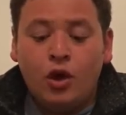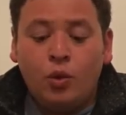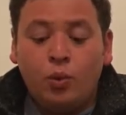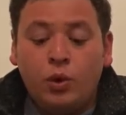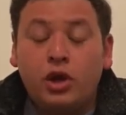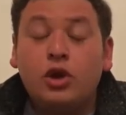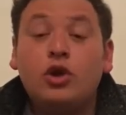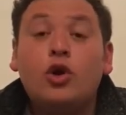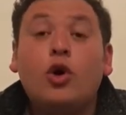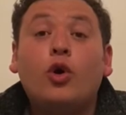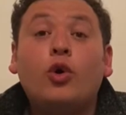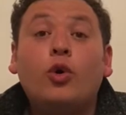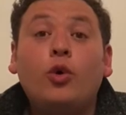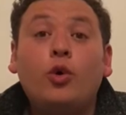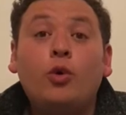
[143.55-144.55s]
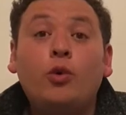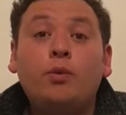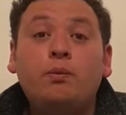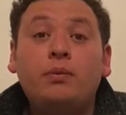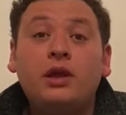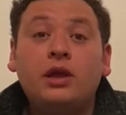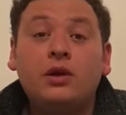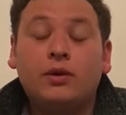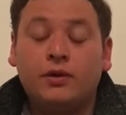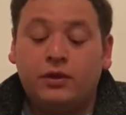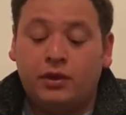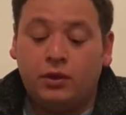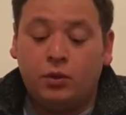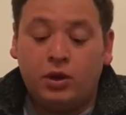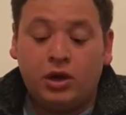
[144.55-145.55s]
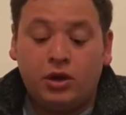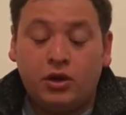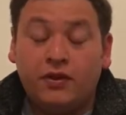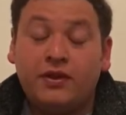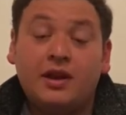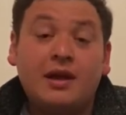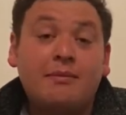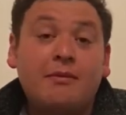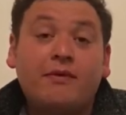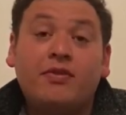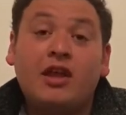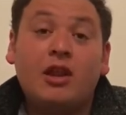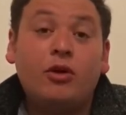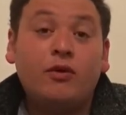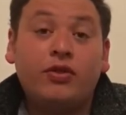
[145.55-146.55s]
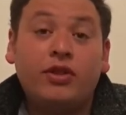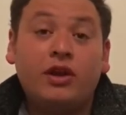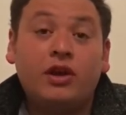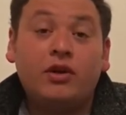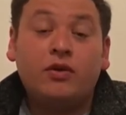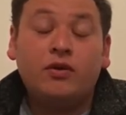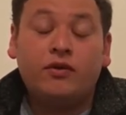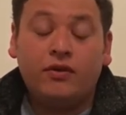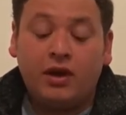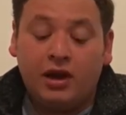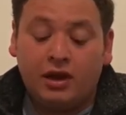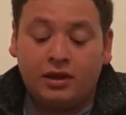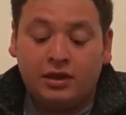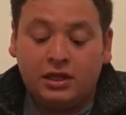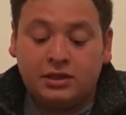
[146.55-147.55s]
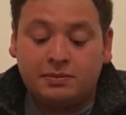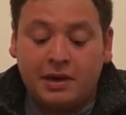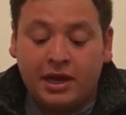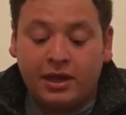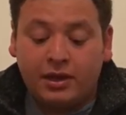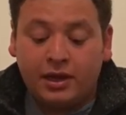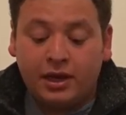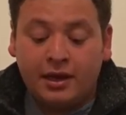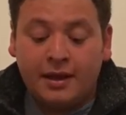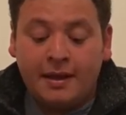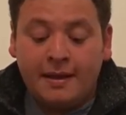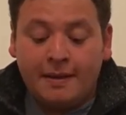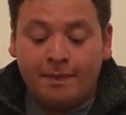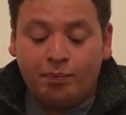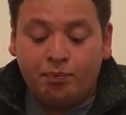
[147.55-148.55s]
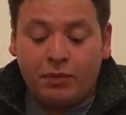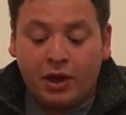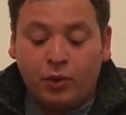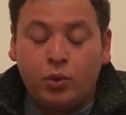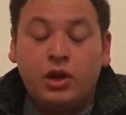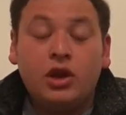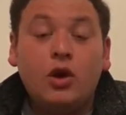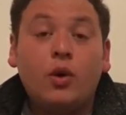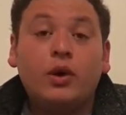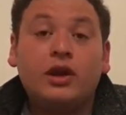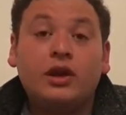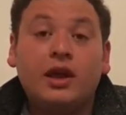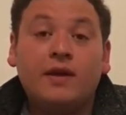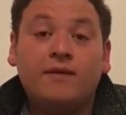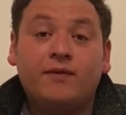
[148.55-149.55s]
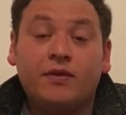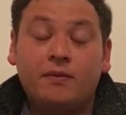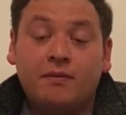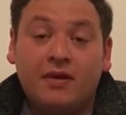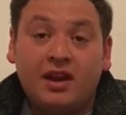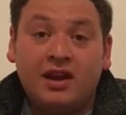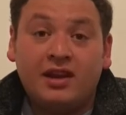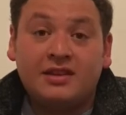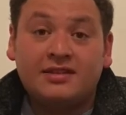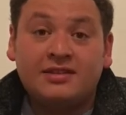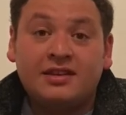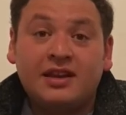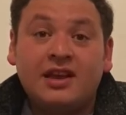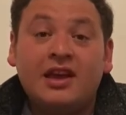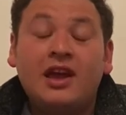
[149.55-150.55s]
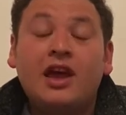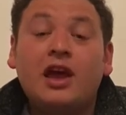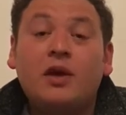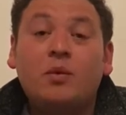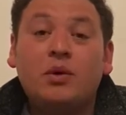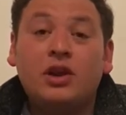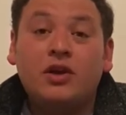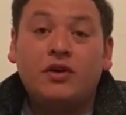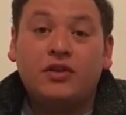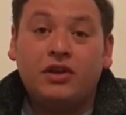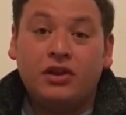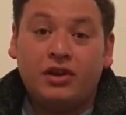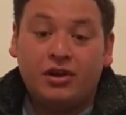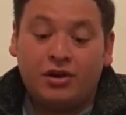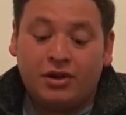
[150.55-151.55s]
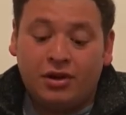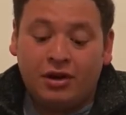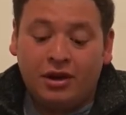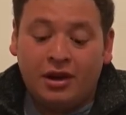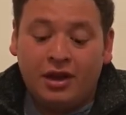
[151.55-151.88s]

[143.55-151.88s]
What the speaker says: We don't know we don't know the name of the luthier who created this violin, but we know it came from Venice and we know the year.